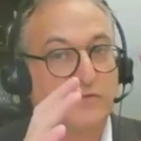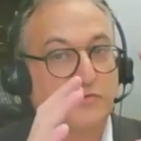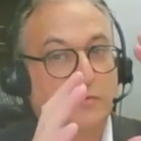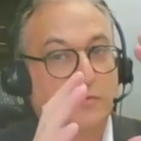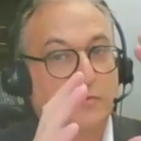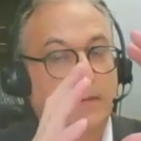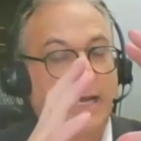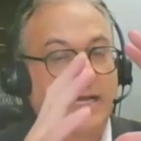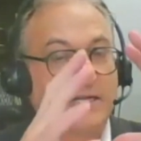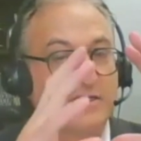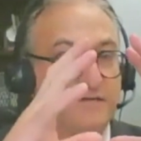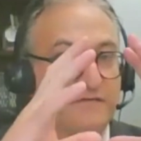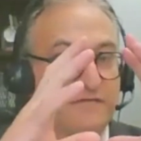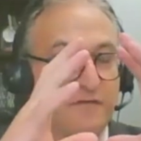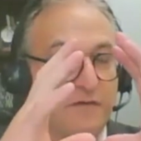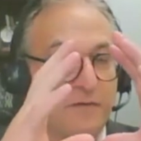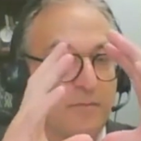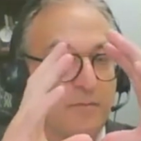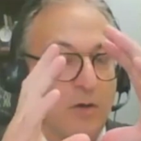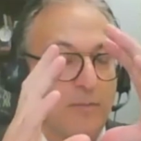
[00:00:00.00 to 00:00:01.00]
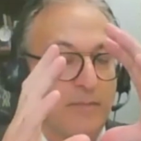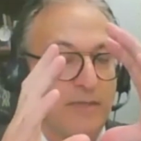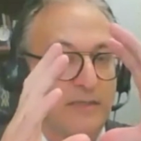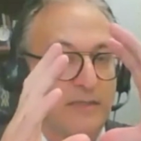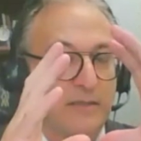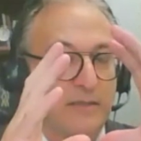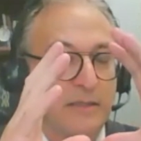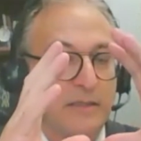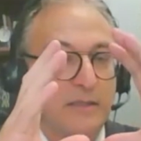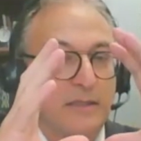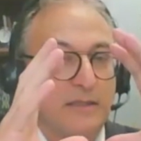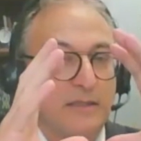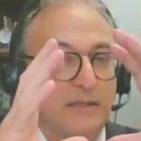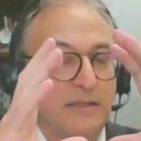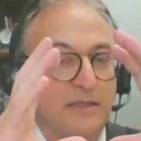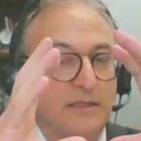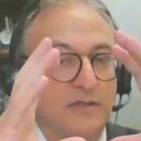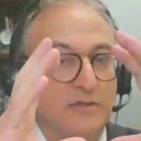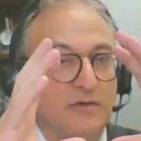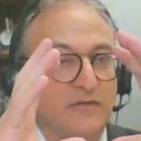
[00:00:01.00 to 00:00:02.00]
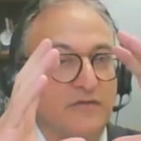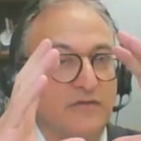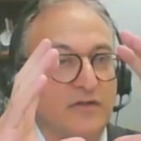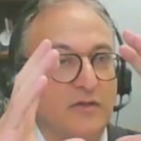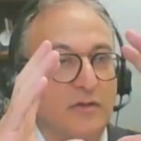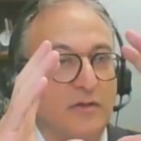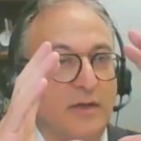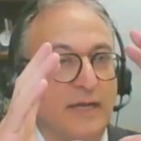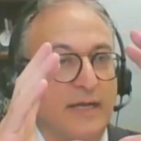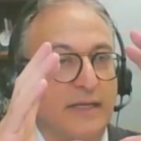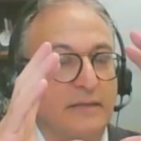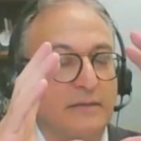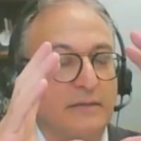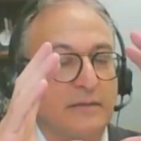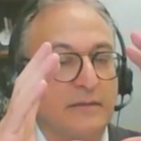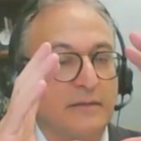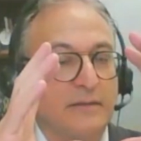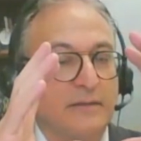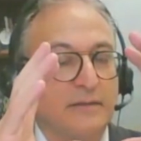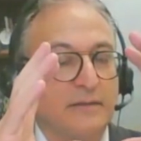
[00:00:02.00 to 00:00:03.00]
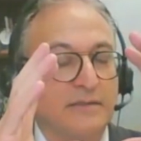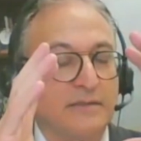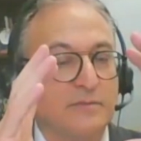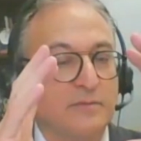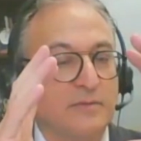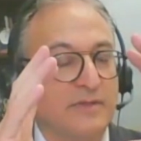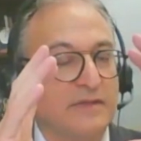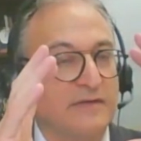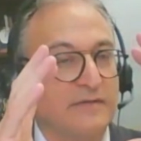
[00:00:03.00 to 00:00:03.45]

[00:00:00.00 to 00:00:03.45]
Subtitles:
So imagine for a moment that you have a client that's